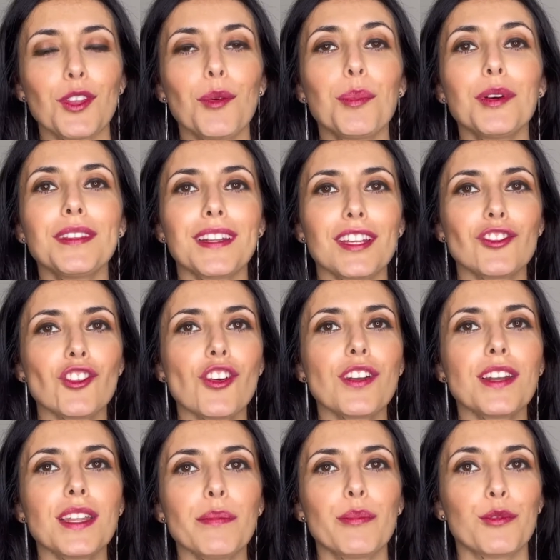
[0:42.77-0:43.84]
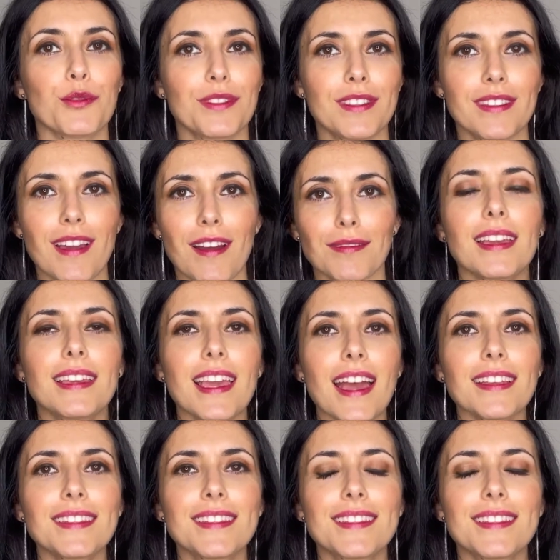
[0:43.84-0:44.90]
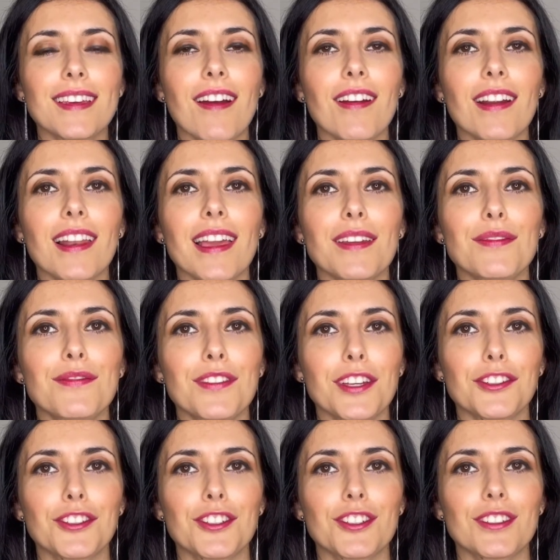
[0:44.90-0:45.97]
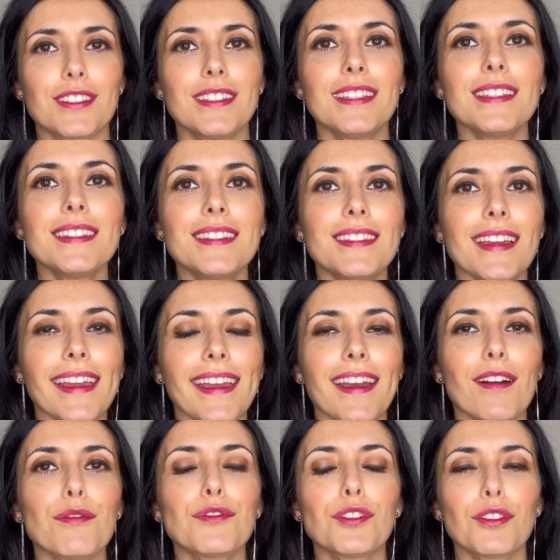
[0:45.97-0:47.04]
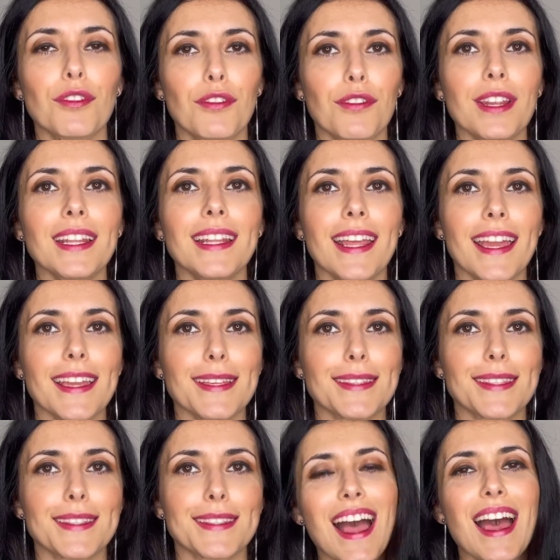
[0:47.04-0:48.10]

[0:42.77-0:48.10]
Dopo tre giorni puzza. Guests are like fish. They stink after three days.